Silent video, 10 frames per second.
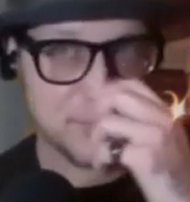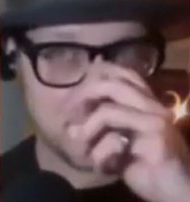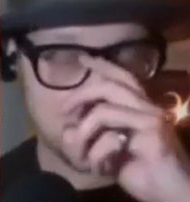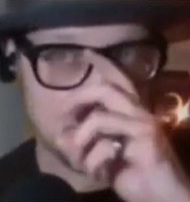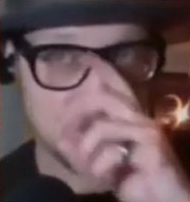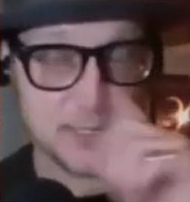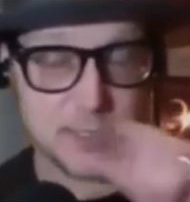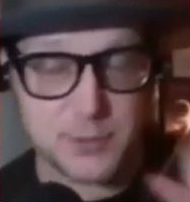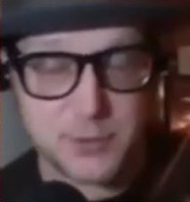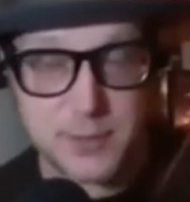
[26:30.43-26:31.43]
friend who's an
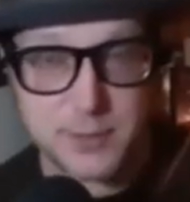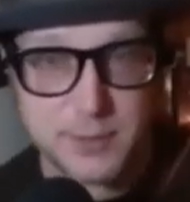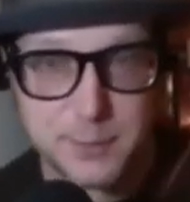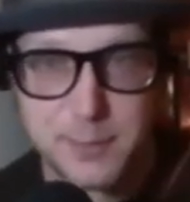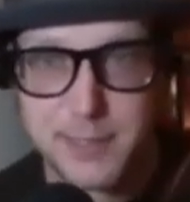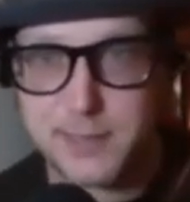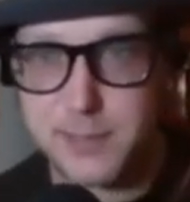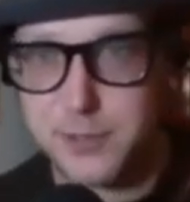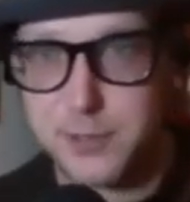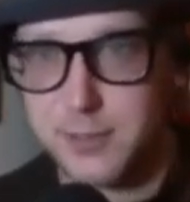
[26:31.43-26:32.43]
illustrator and a
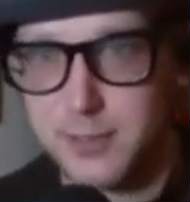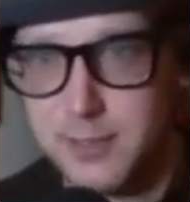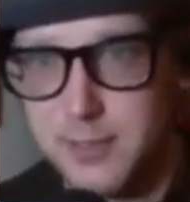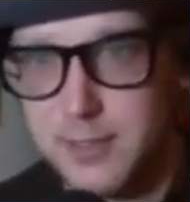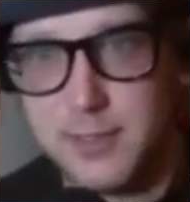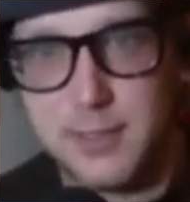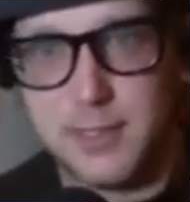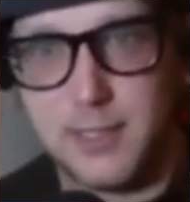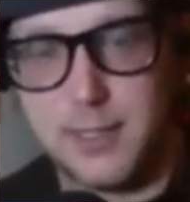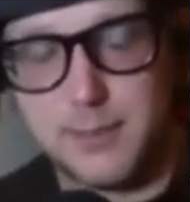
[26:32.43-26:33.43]
practitioner
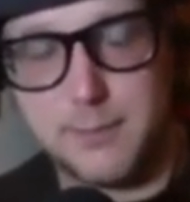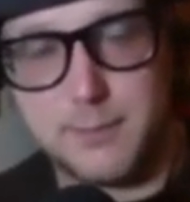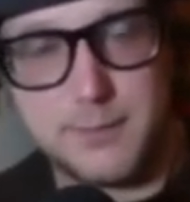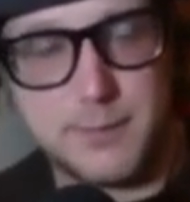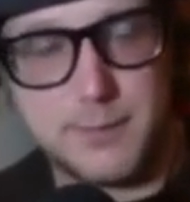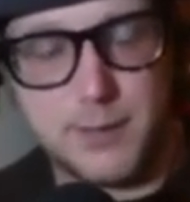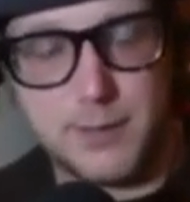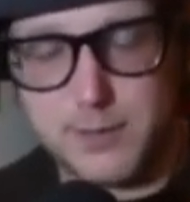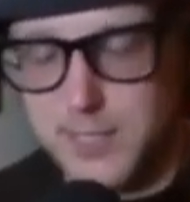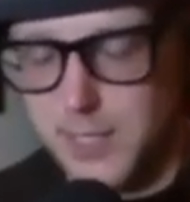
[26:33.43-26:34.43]

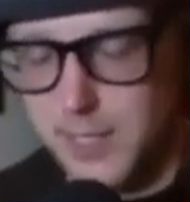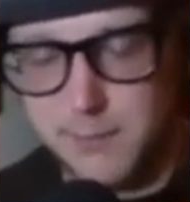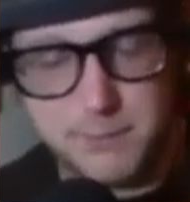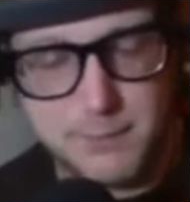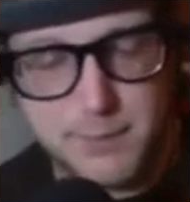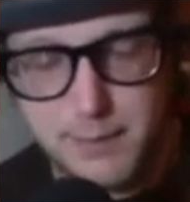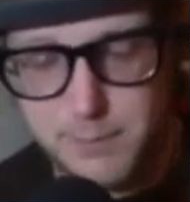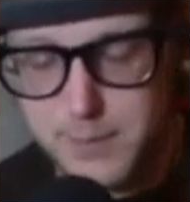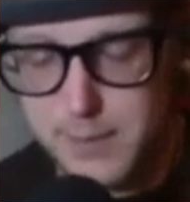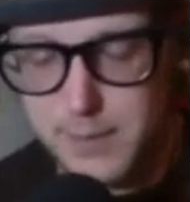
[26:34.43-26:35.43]
all the time,
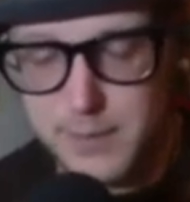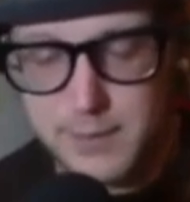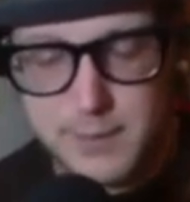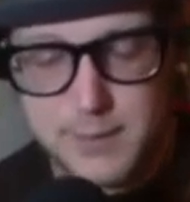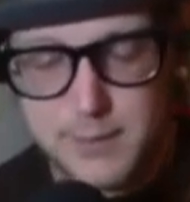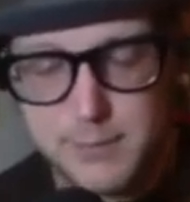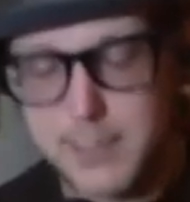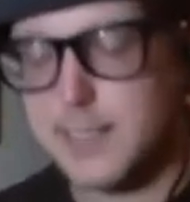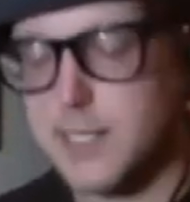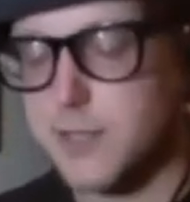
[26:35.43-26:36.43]
and we
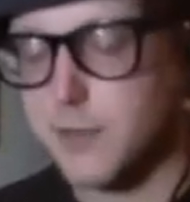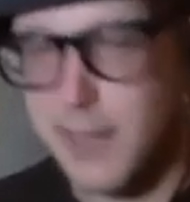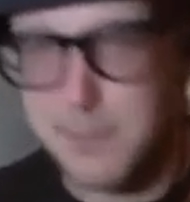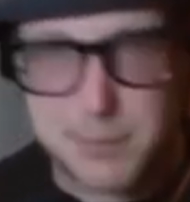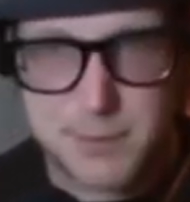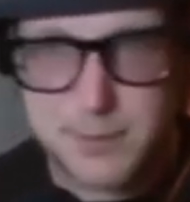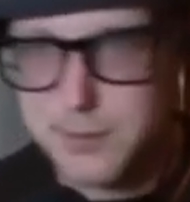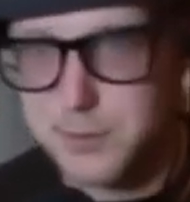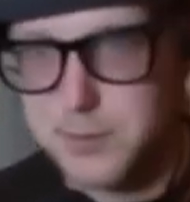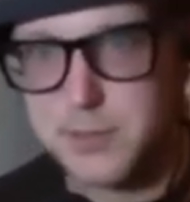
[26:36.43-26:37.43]
kind of gripe
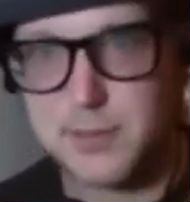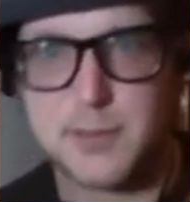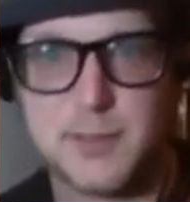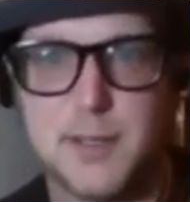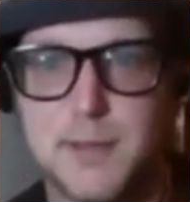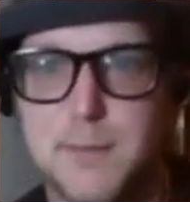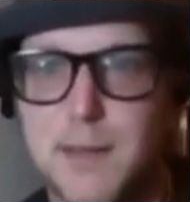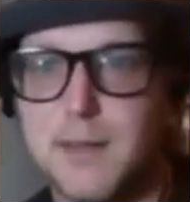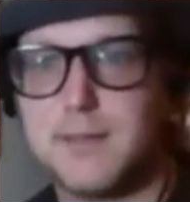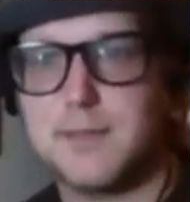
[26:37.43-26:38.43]
to each other
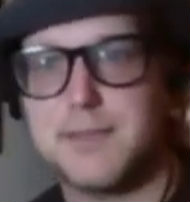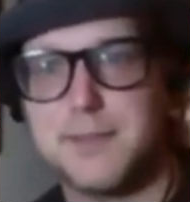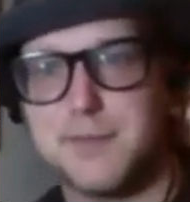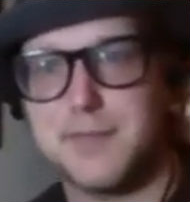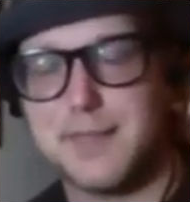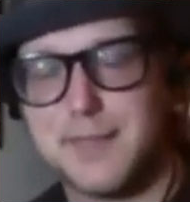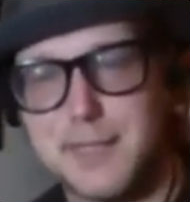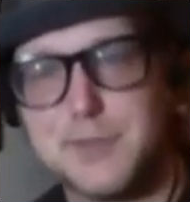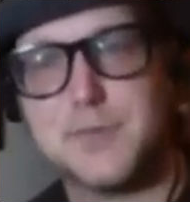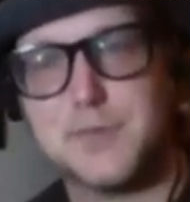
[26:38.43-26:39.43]
about different
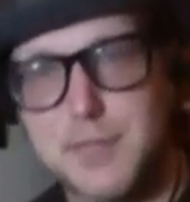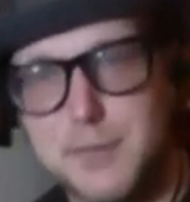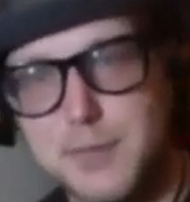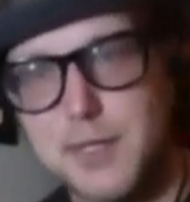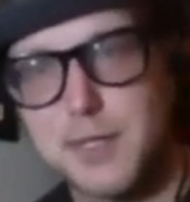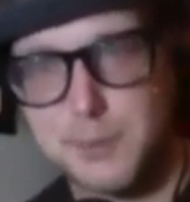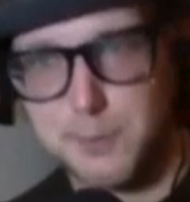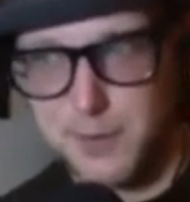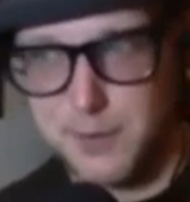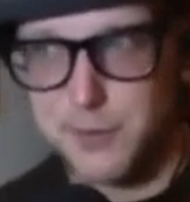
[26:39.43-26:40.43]
things we stumbled on
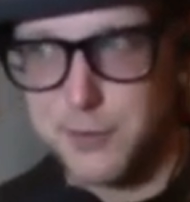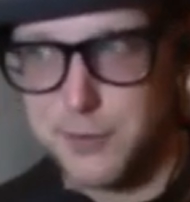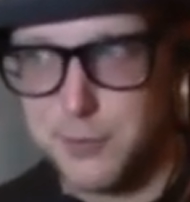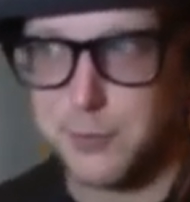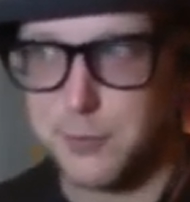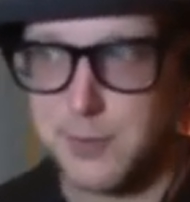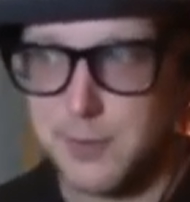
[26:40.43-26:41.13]
with new,